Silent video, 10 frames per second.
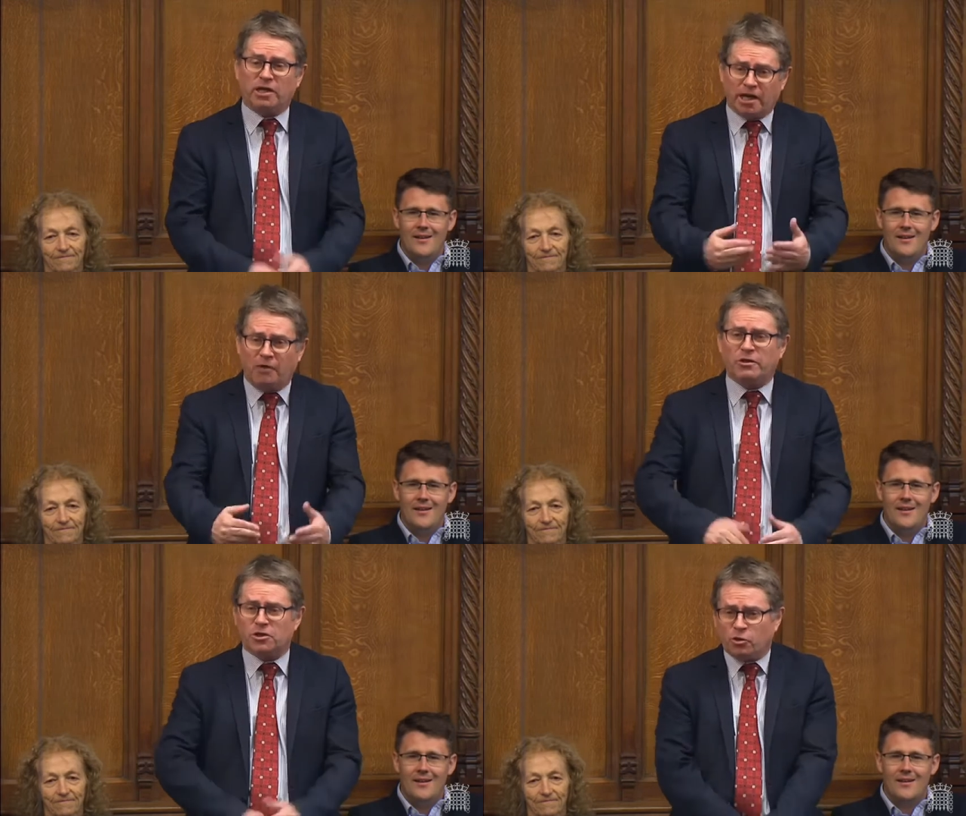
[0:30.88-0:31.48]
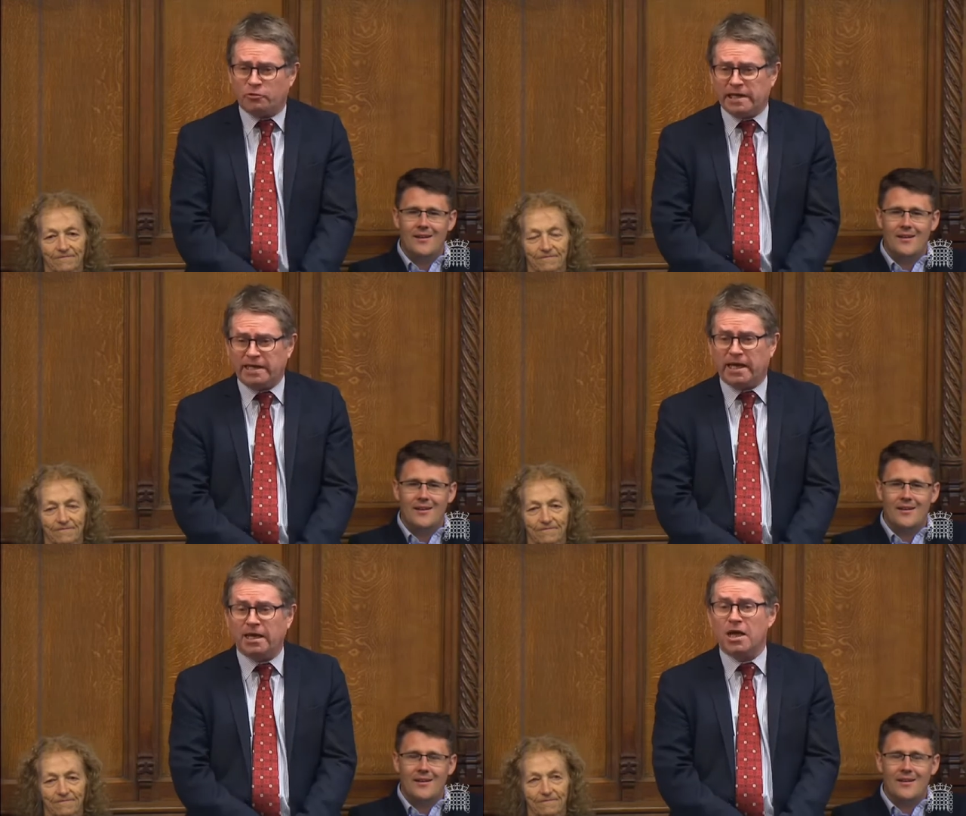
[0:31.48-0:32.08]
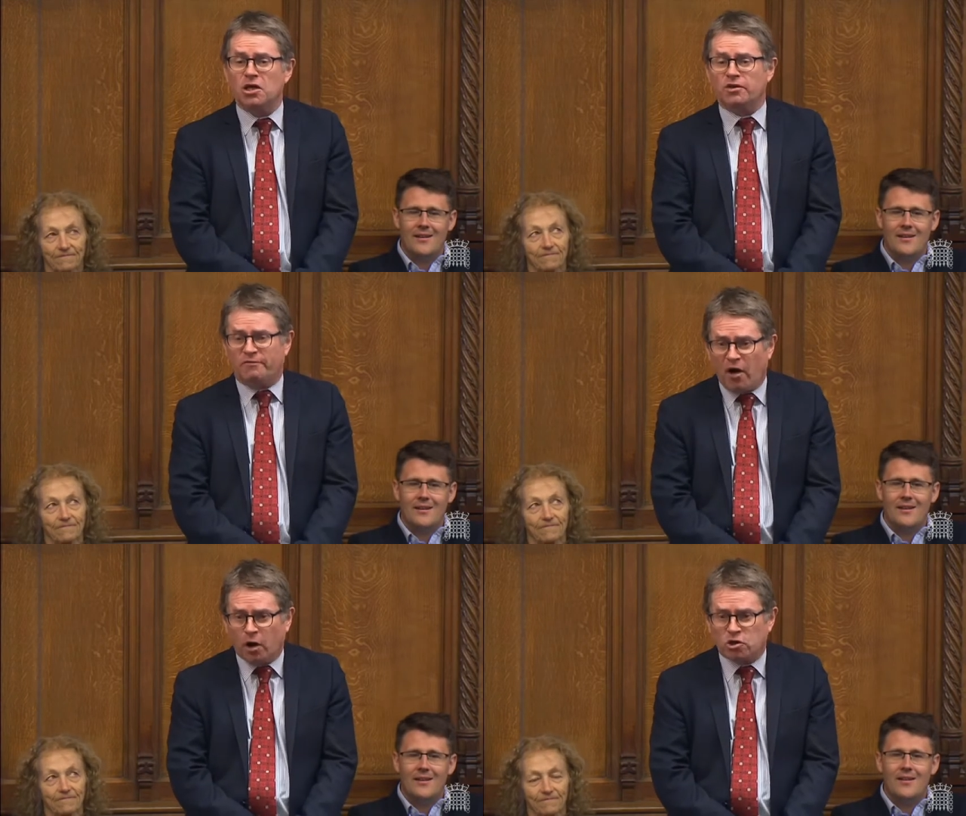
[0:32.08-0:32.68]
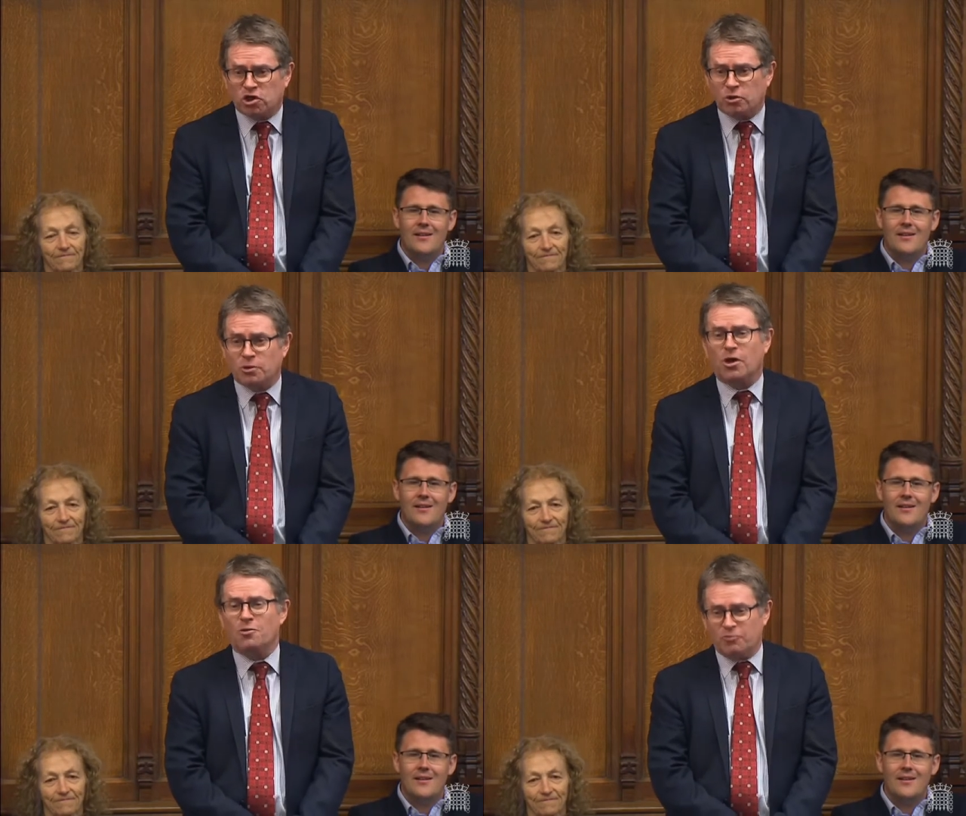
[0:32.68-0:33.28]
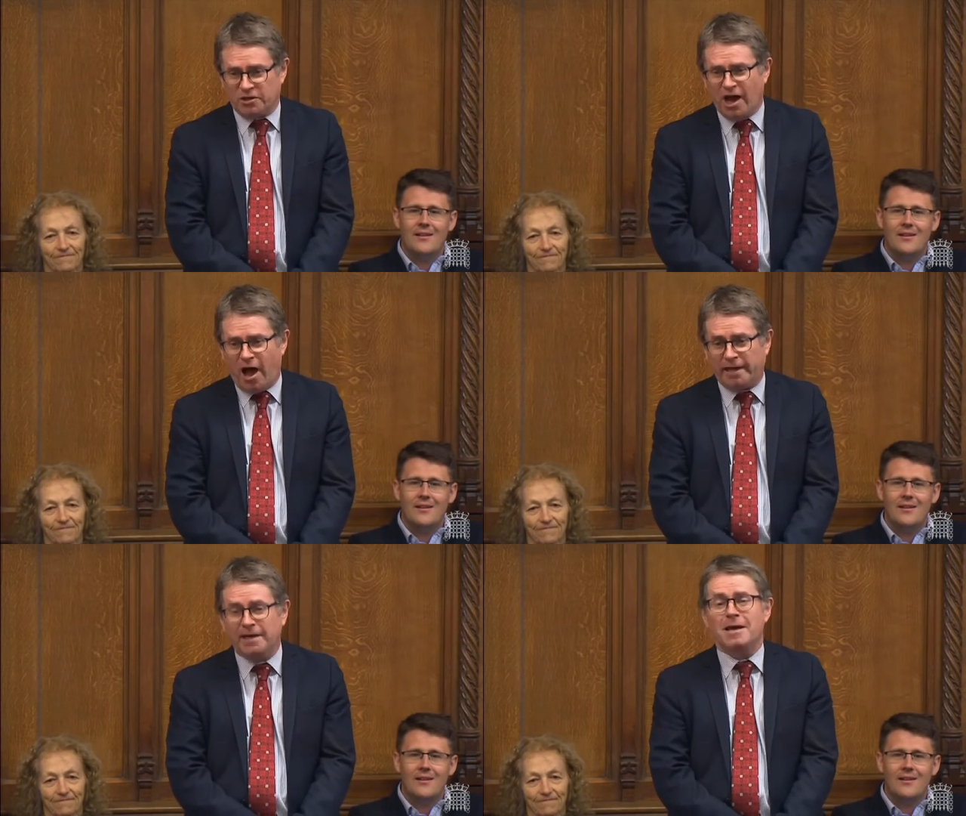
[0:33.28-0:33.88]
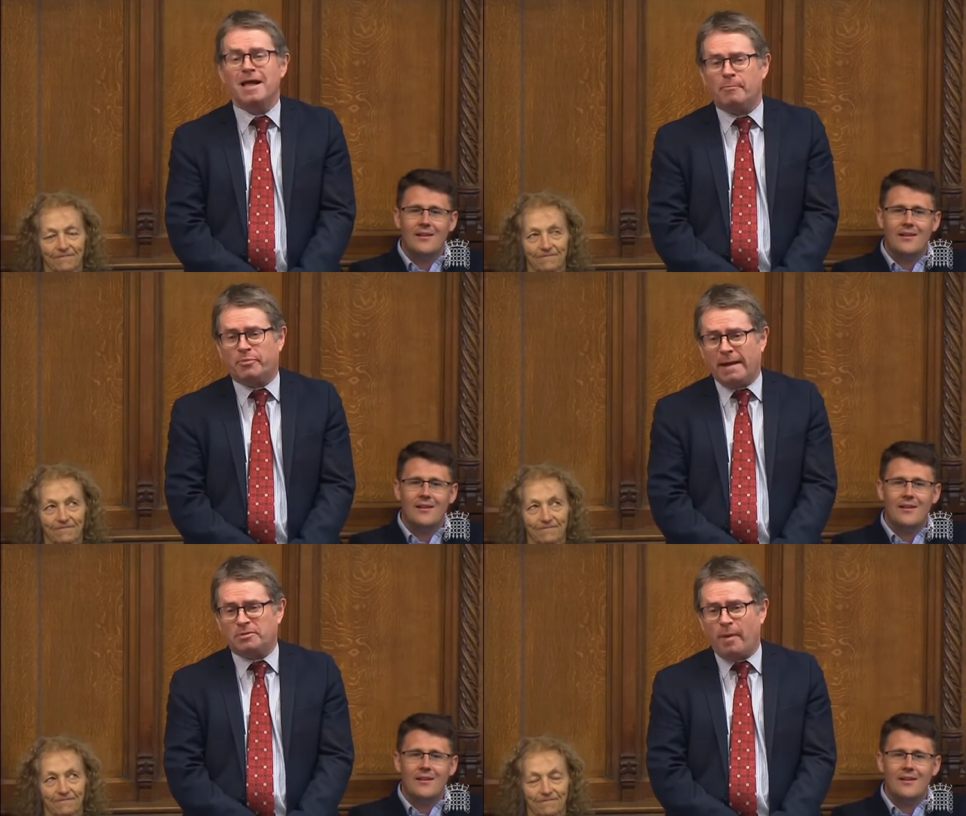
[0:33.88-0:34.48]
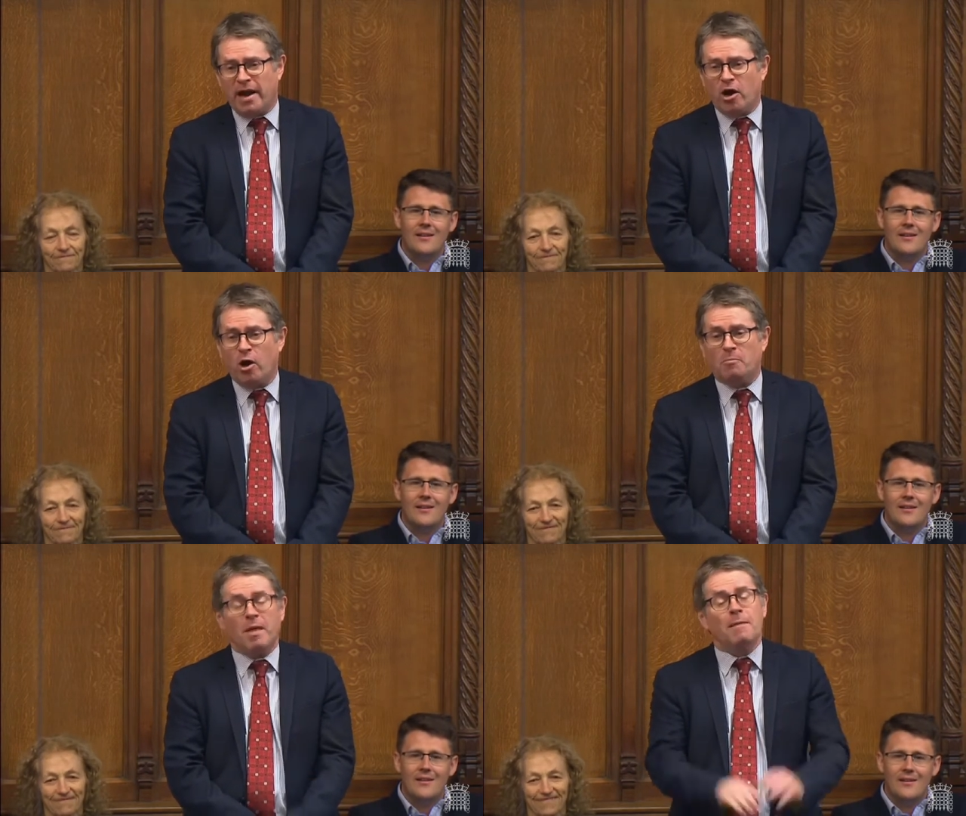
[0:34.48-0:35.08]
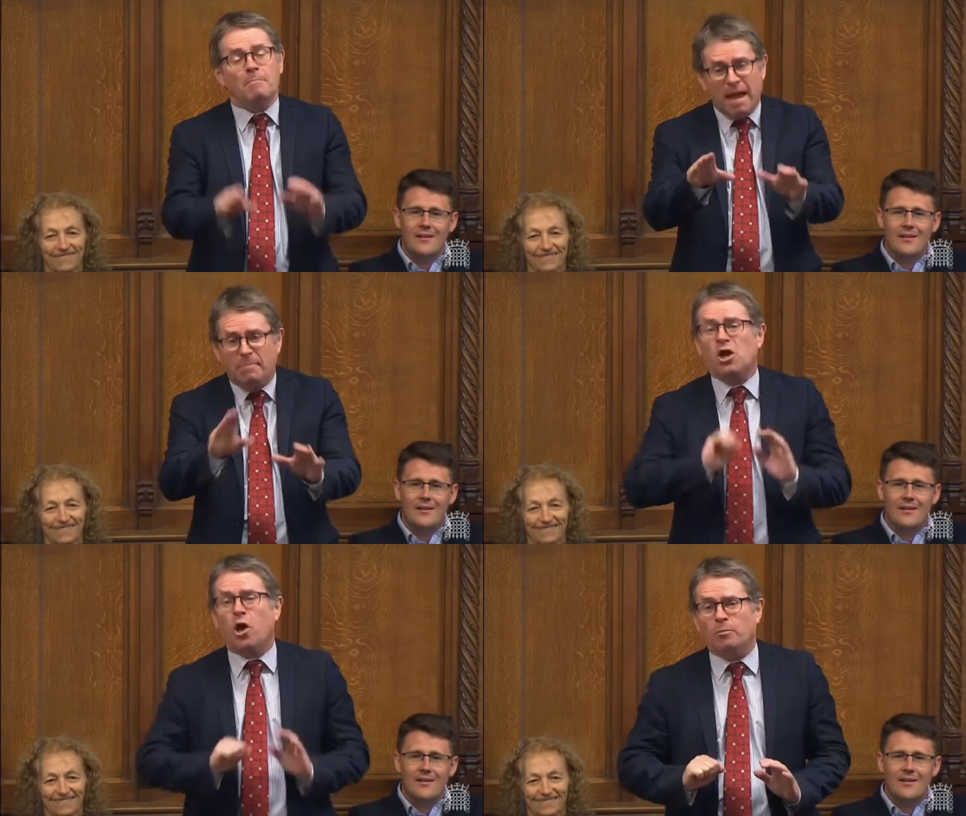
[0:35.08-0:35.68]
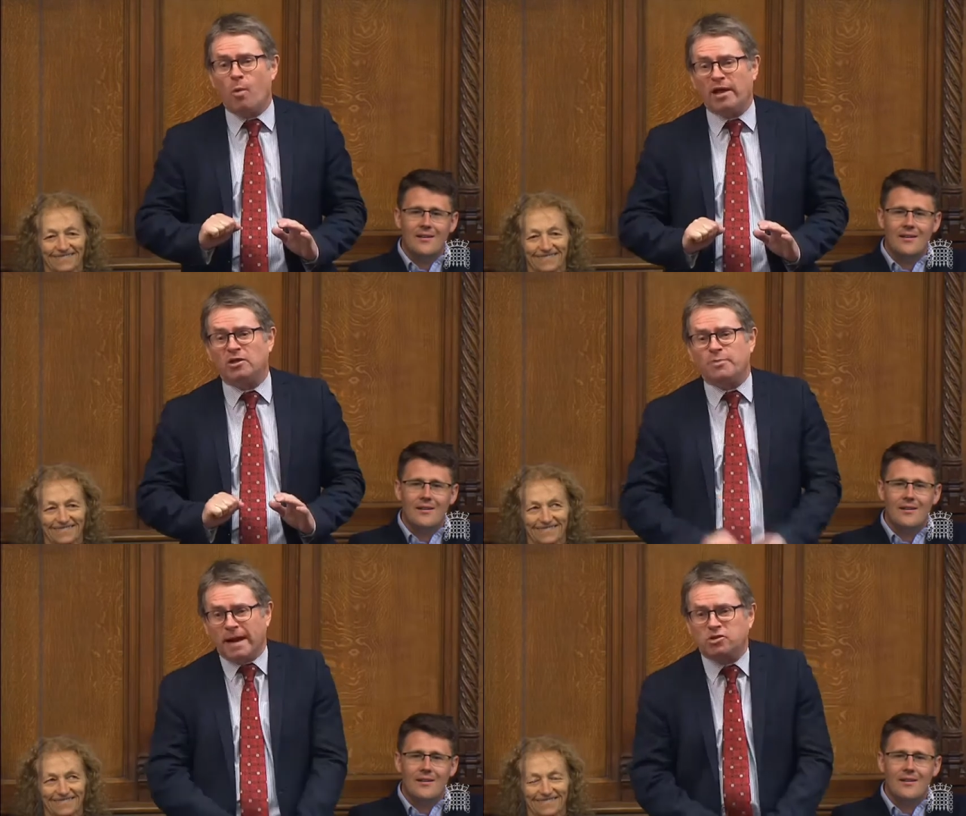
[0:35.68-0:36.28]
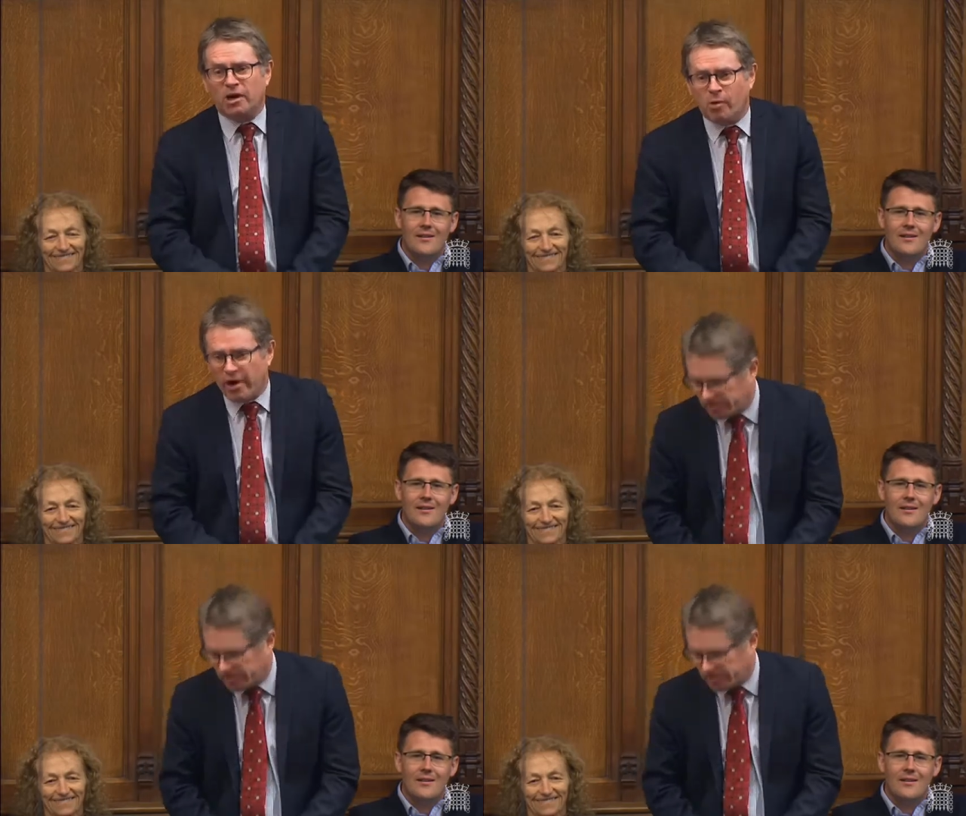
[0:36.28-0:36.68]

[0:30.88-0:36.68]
Speaker 1: the current Tory leader to follow suit, resign, and perhaps buy a home, maybe not in Wales, perhaps somewhere